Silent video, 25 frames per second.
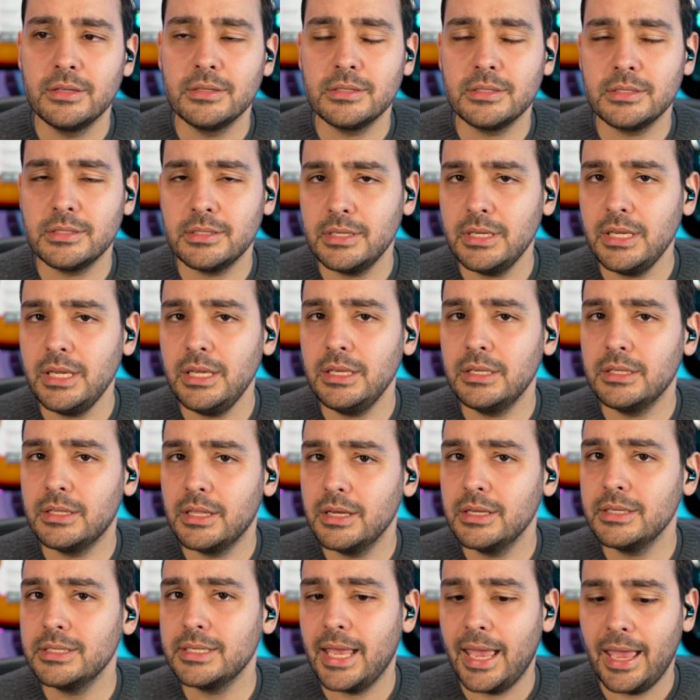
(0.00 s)
Seed
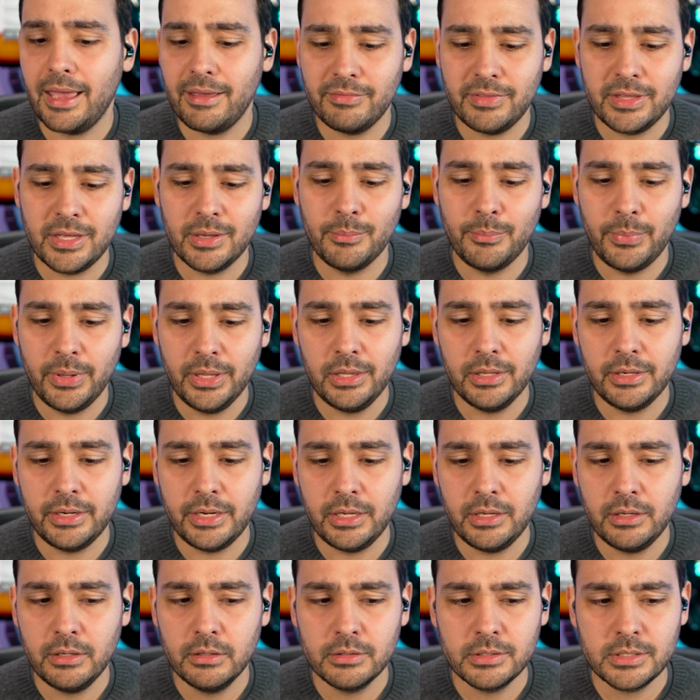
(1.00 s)
does have the
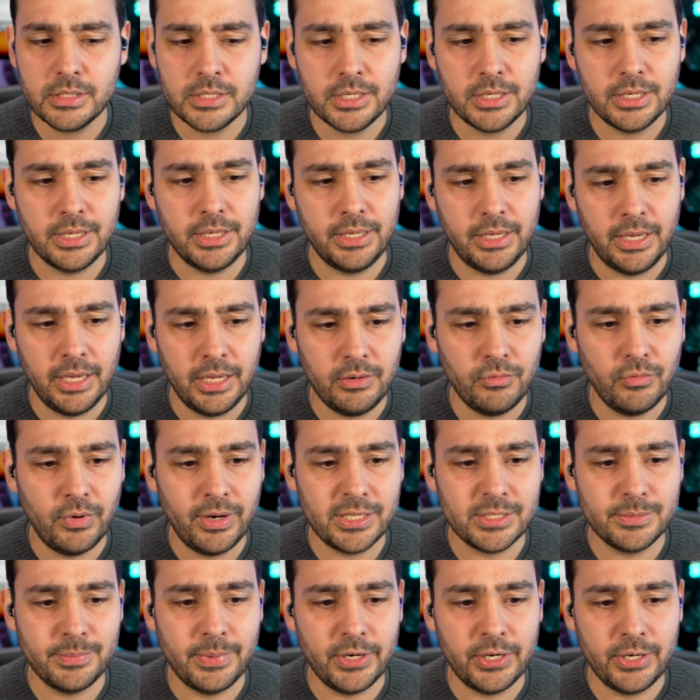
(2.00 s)
ability to get
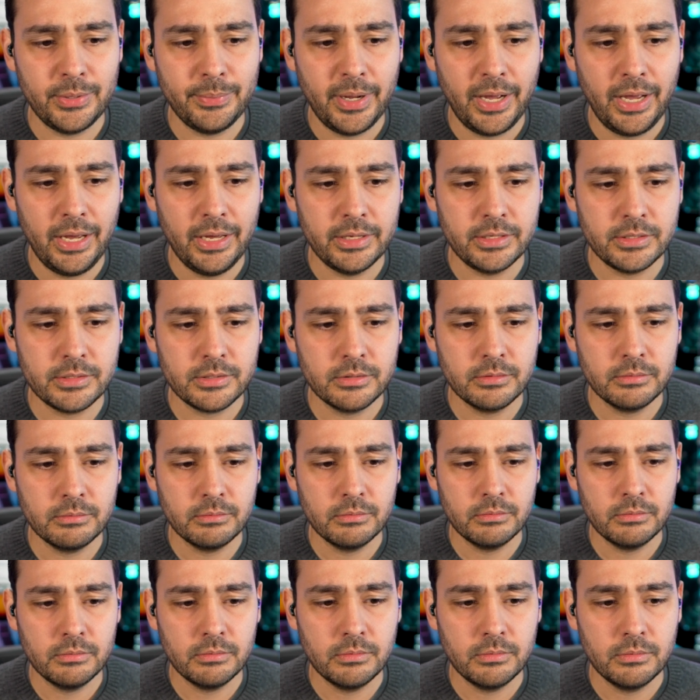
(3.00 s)
Raspberry Pis.
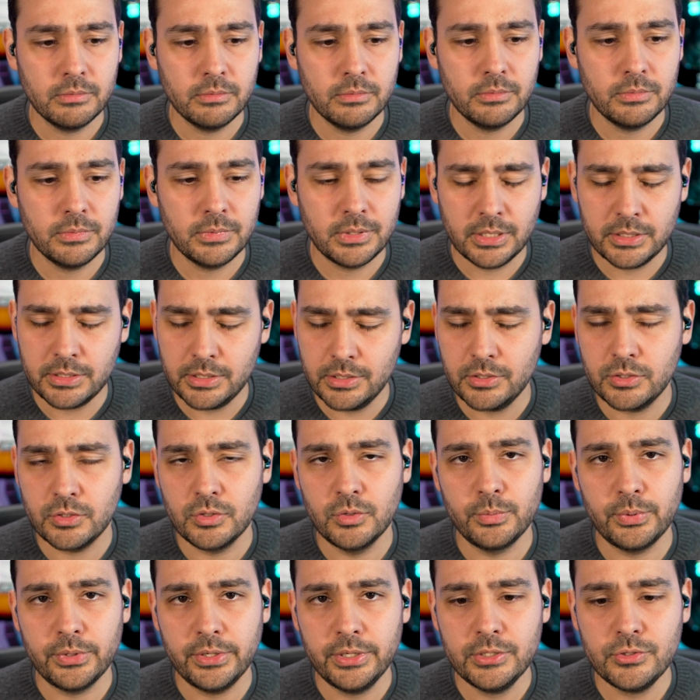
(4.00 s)
This is
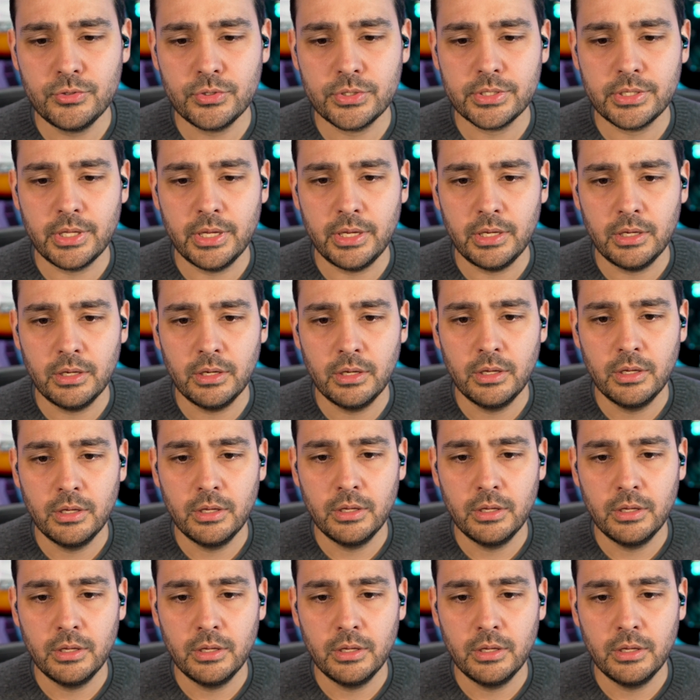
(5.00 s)
super interesting.